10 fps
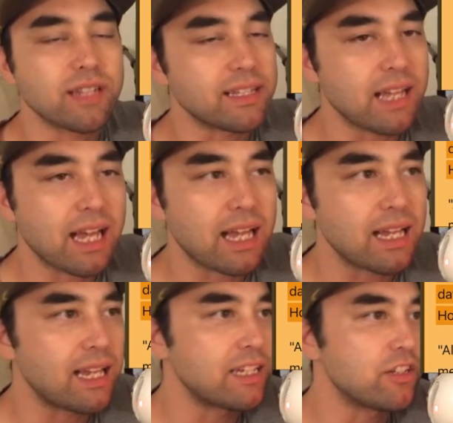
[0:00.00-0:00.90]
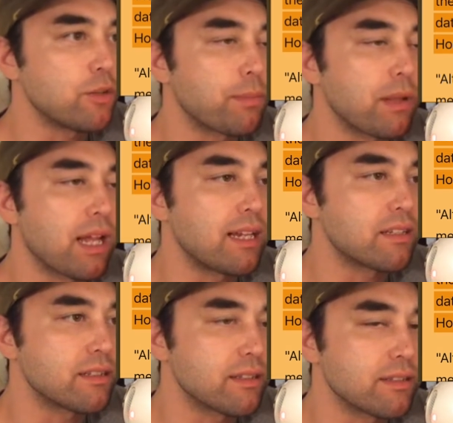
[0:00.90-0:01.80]
take that and you apply it
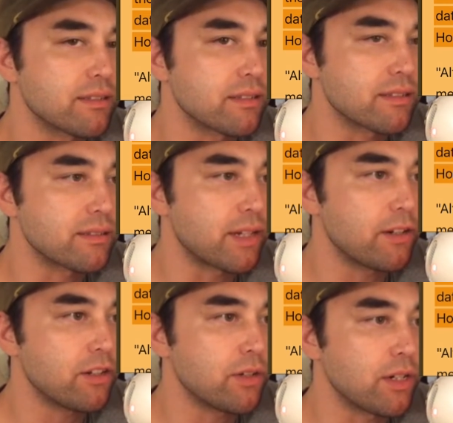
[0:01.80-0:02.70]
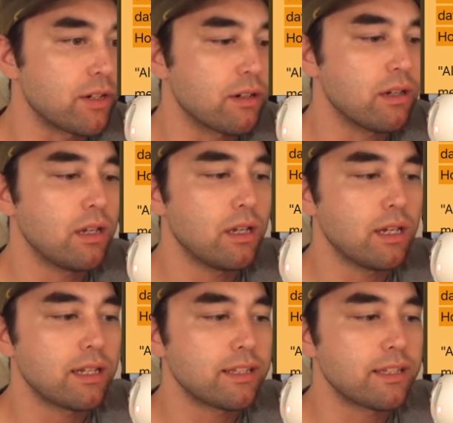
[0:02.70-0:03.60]
to this uh, scenario here,
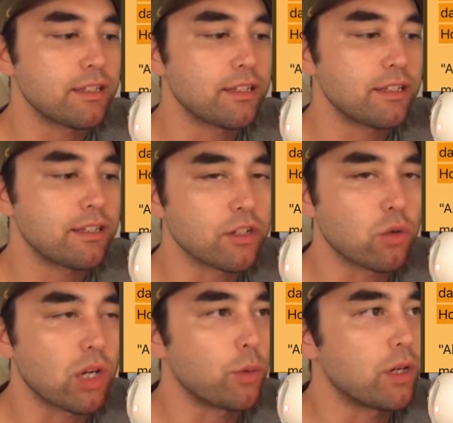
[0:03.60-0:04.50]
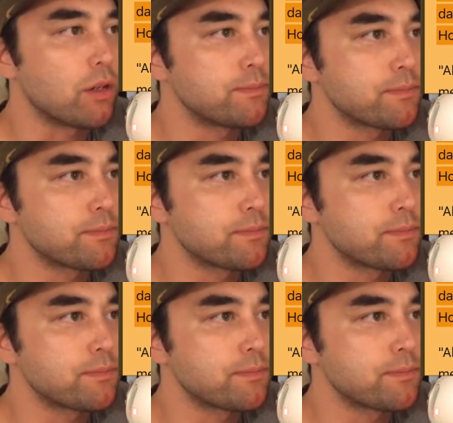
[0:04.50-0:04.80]
it would fit in quite well.